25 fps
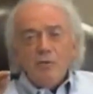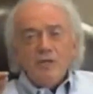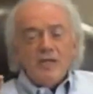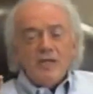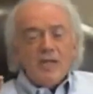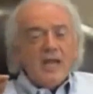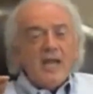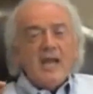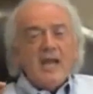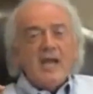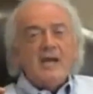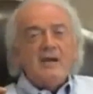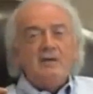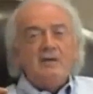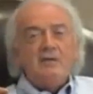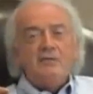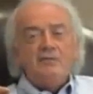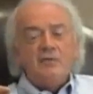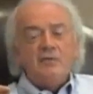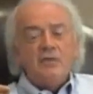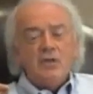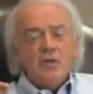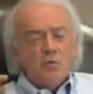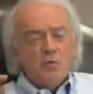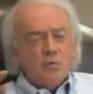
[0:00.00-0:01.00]
we have
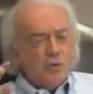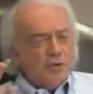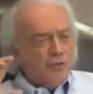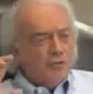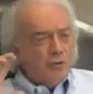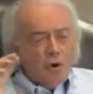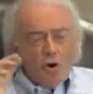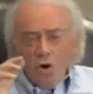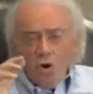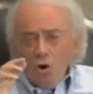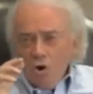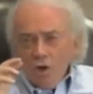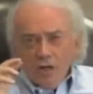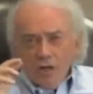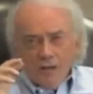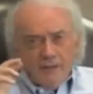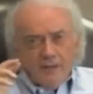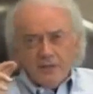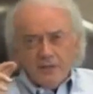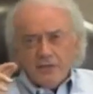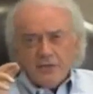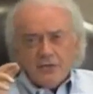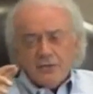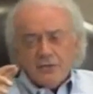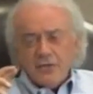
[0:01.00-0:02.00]
with all of
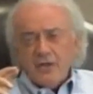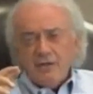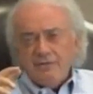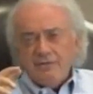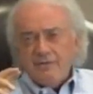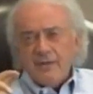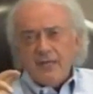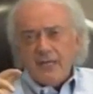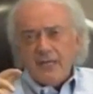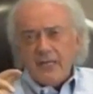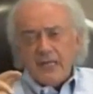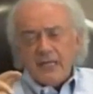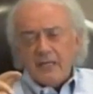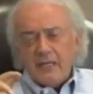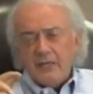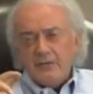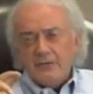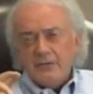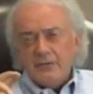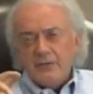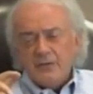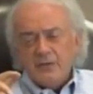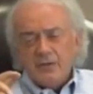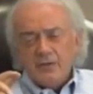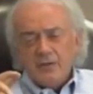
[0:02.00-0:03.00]
this stuff hitting
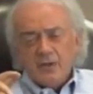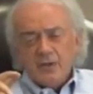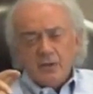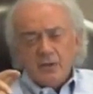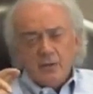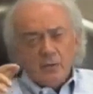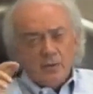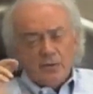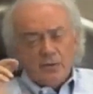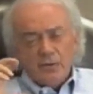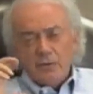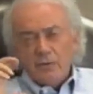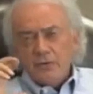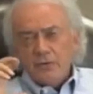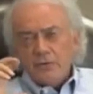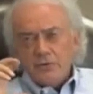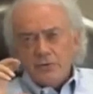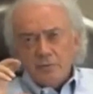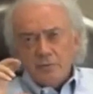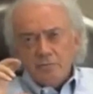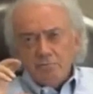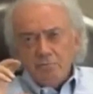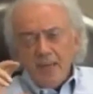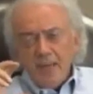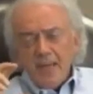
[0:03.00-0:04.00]
us, whether it's
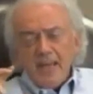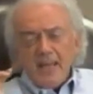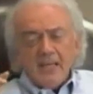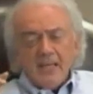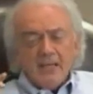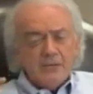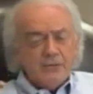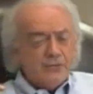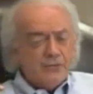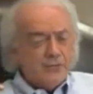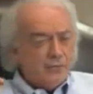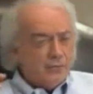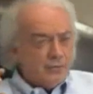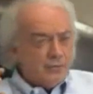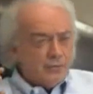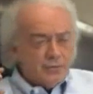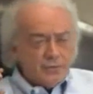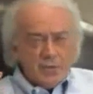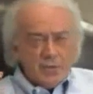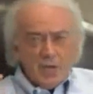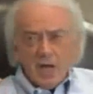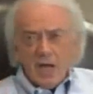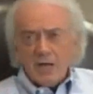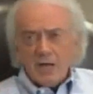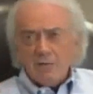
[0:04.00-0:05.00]
the banks or the
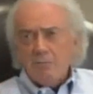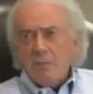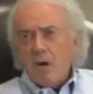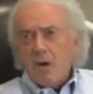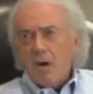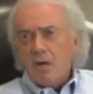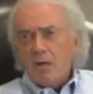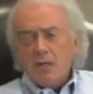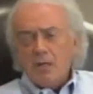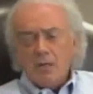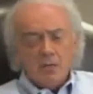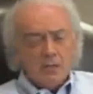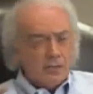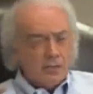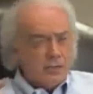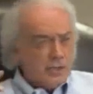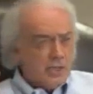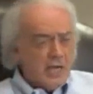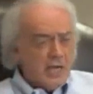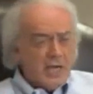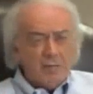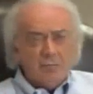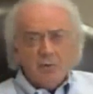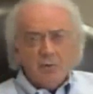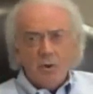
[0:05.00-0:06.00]
stock market or
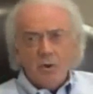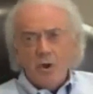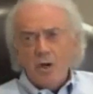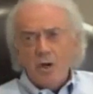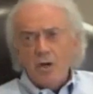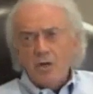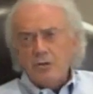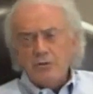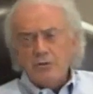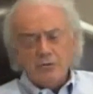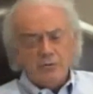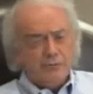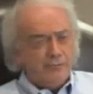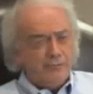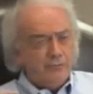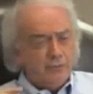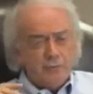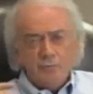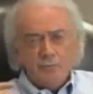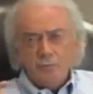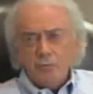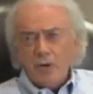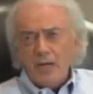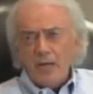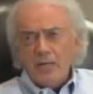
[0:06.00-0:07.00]
job loss or
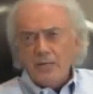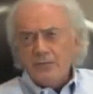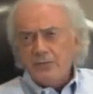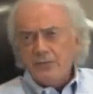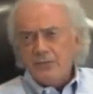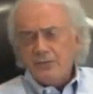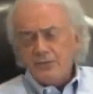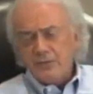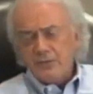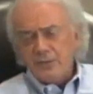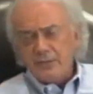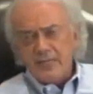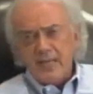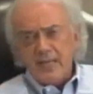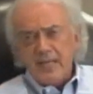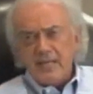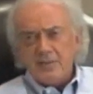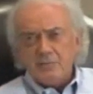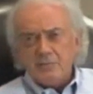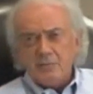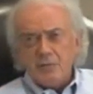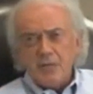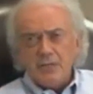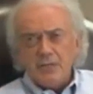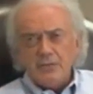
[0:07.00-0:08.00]
food prices and
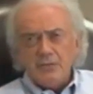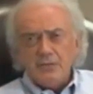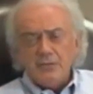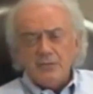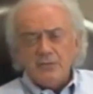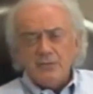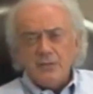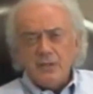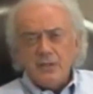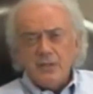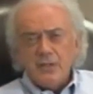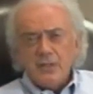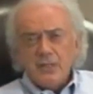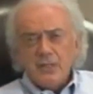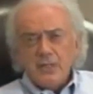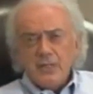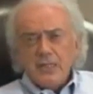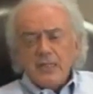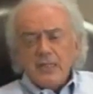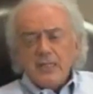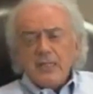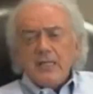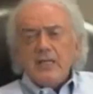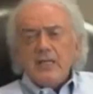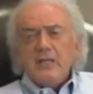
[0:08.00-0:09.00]
gas prices,
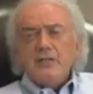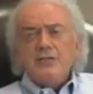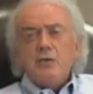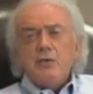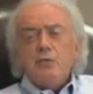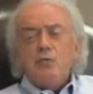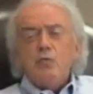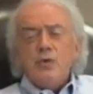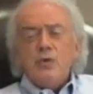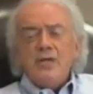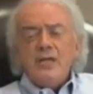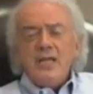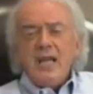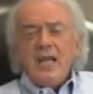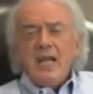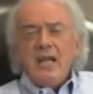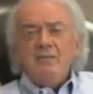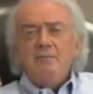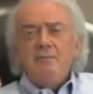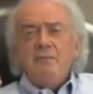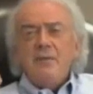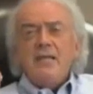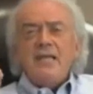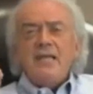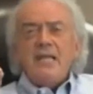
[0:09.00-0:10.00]
is that we
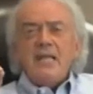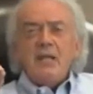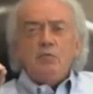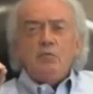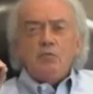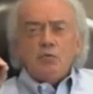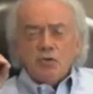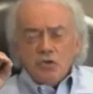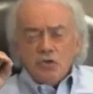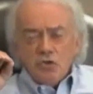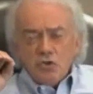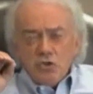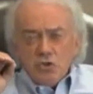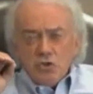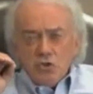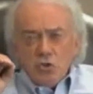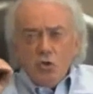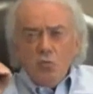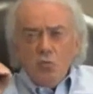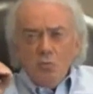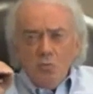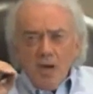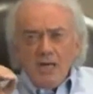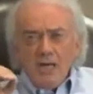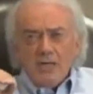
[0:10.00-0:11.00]
have been hit with
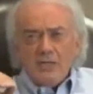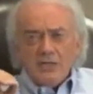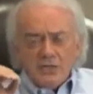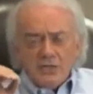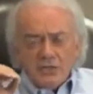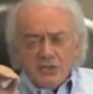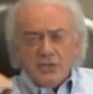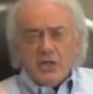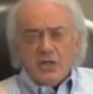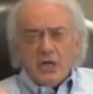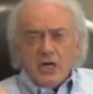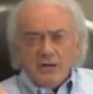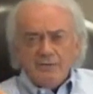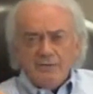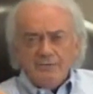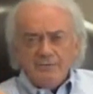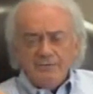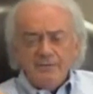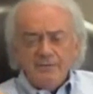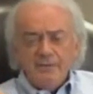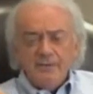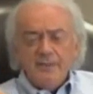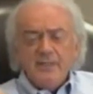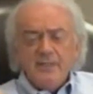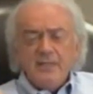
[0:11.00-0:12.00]
so much
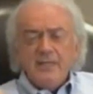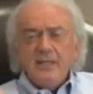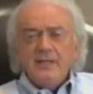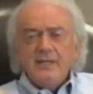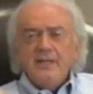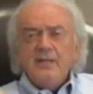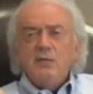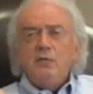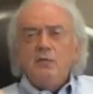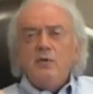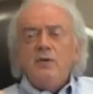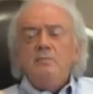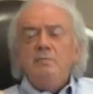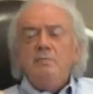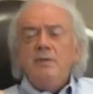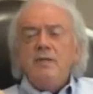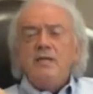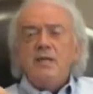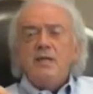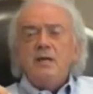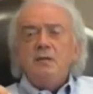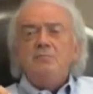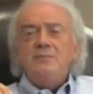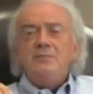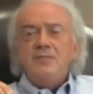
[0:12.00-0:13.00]
stuff that we've
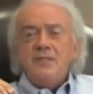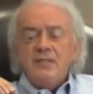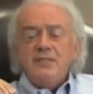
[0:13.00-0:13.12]
become